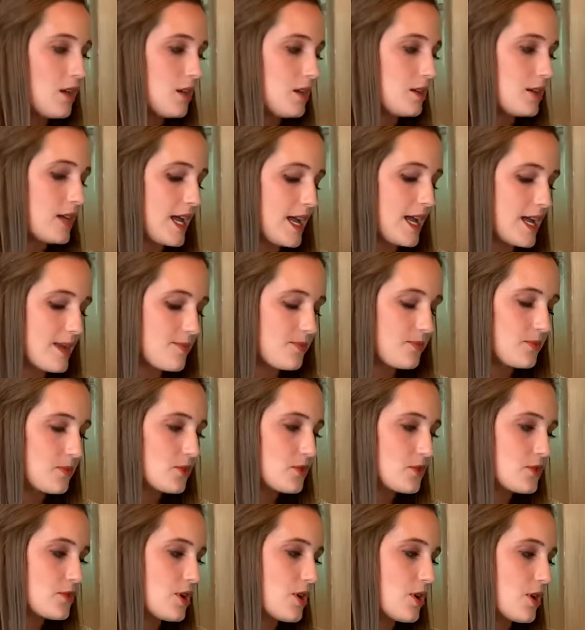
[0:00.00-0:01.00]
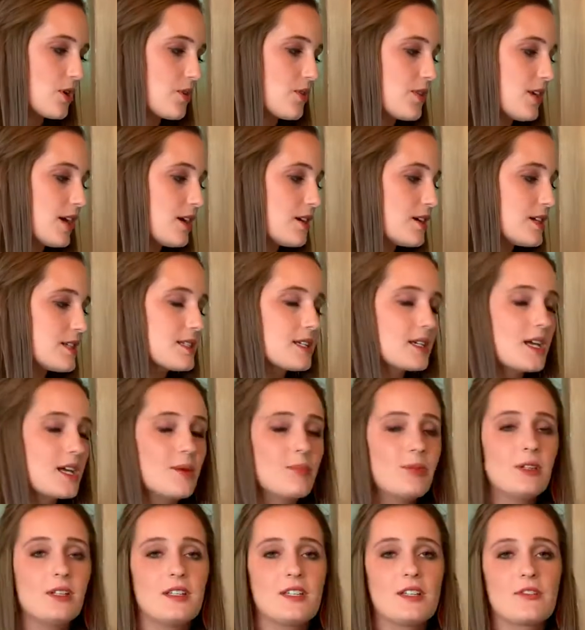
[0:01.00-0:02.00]
Okay, so there's a
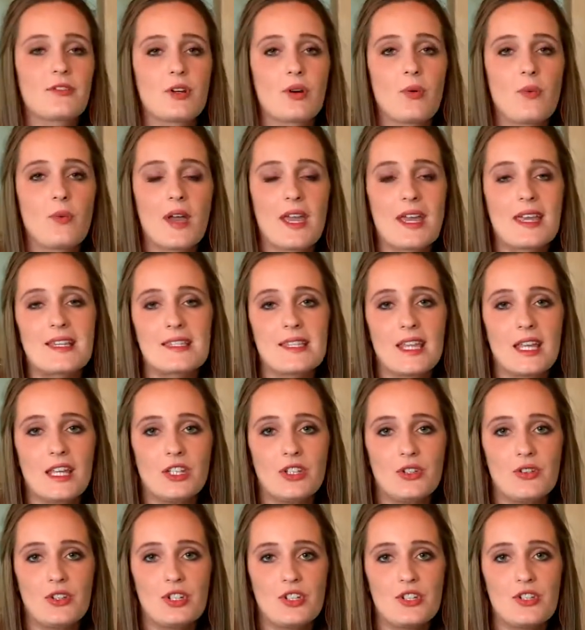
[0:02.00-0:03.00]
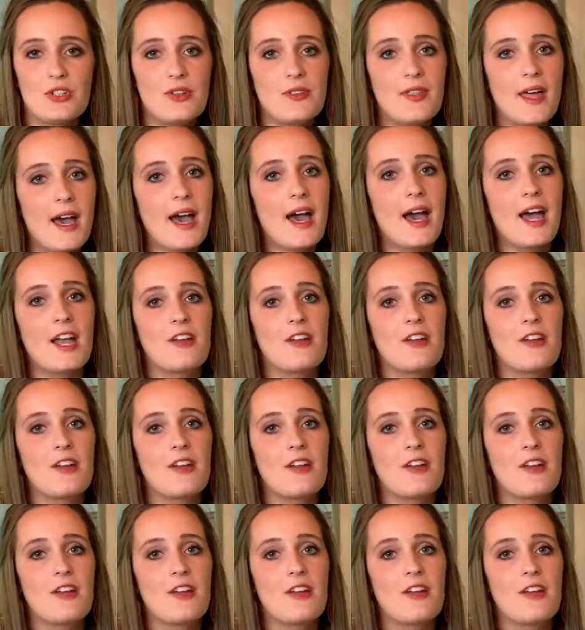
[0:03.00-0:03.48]
couple of different ways that you can do that.